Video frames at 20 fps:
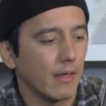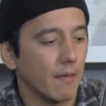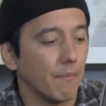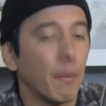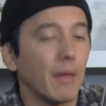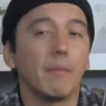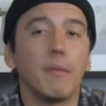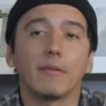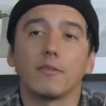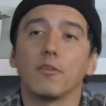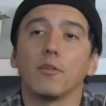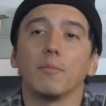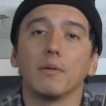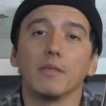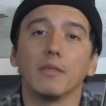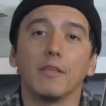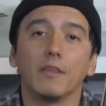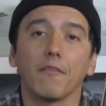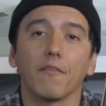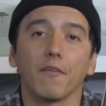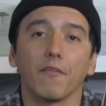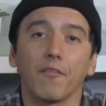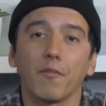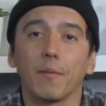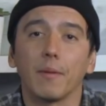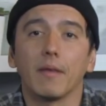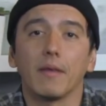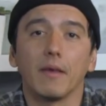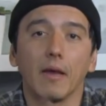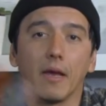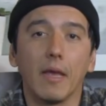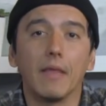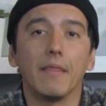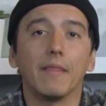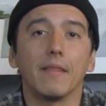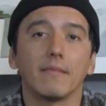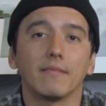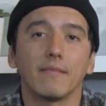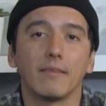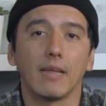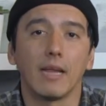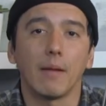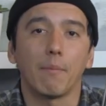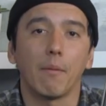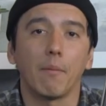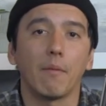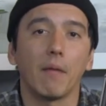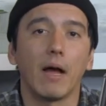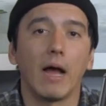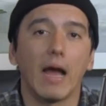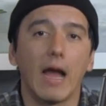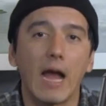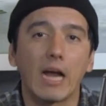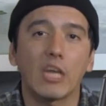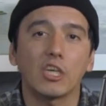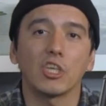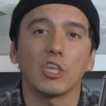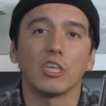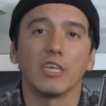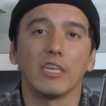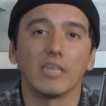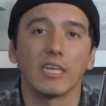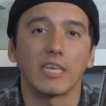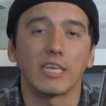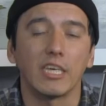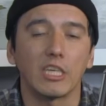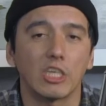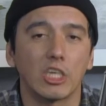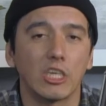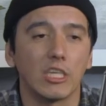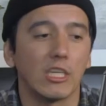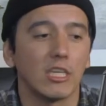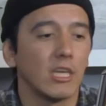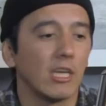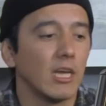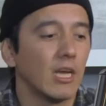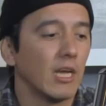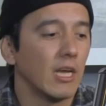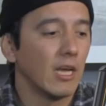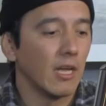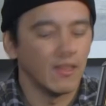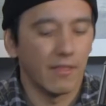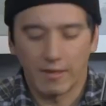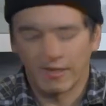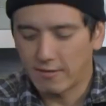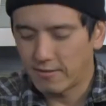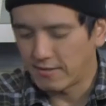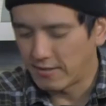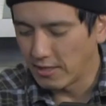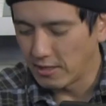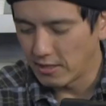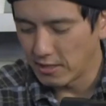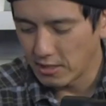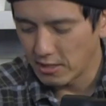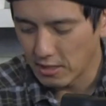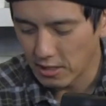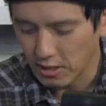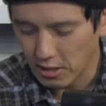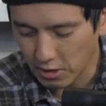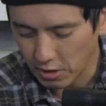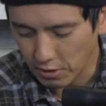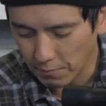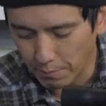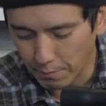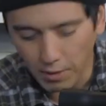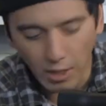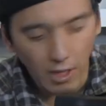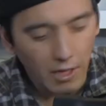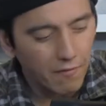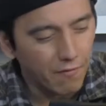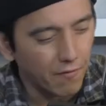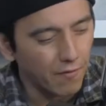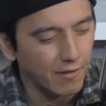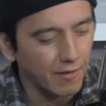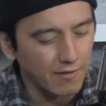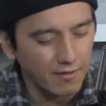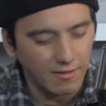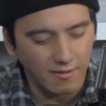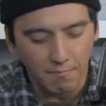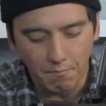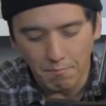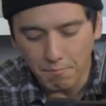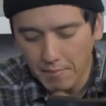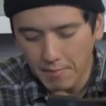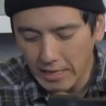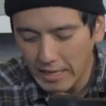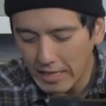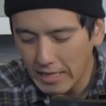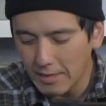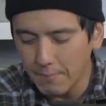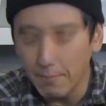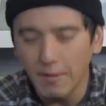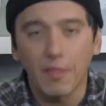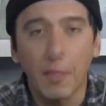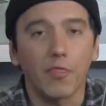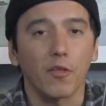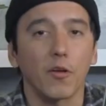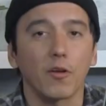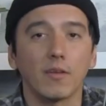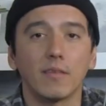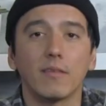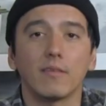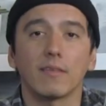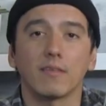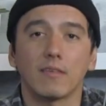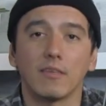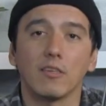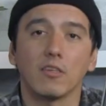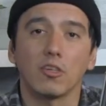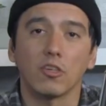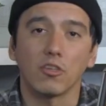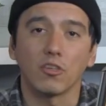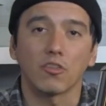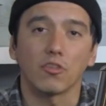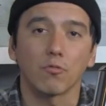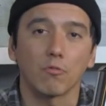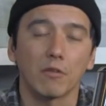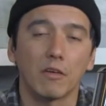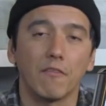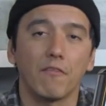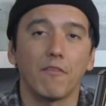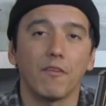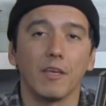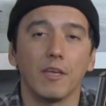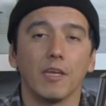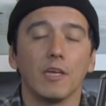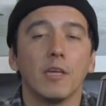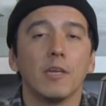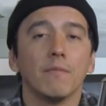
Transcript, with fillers: maybe it's a little bit different for me in this setup, I'm not actually in a kitchen. The plug for this is maybe 36 inches, 3 feet.